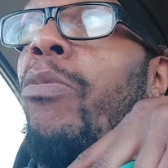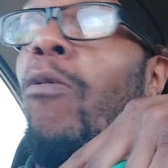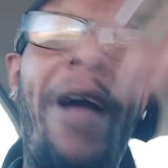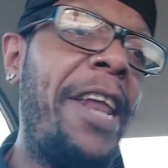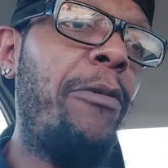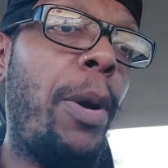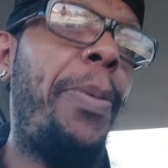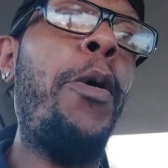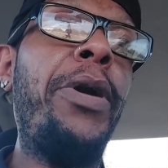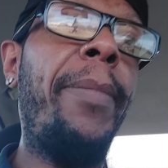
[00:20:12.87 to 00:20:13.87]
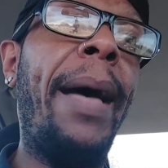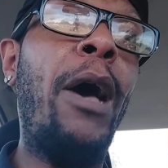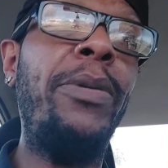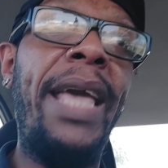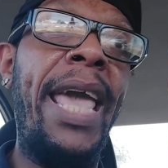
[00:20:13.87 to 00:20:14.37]
write a report
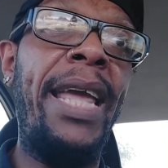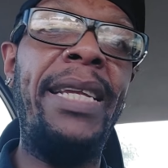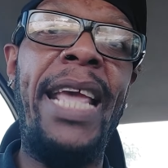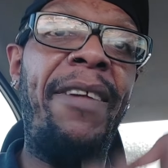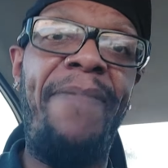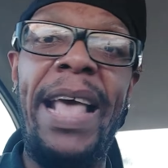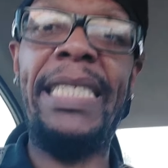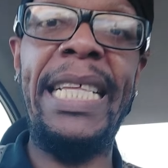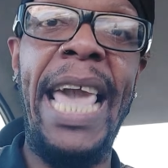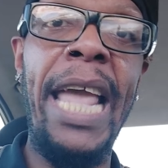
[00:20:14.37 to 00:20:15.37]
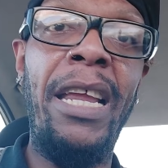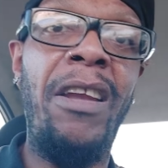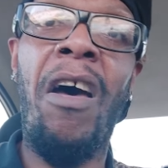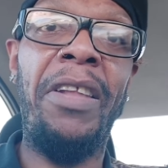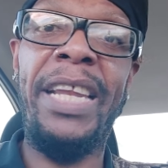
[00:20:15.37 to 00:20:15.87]
about and investigate
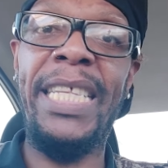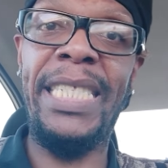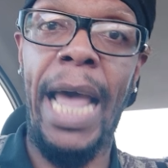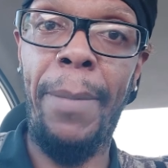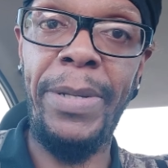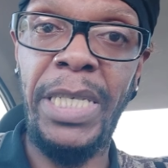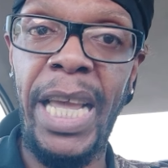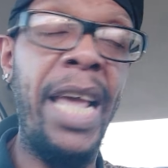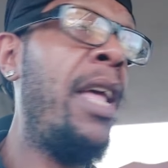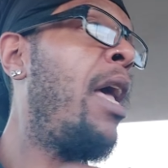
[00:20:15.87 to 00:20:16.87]
and all of this type of shit.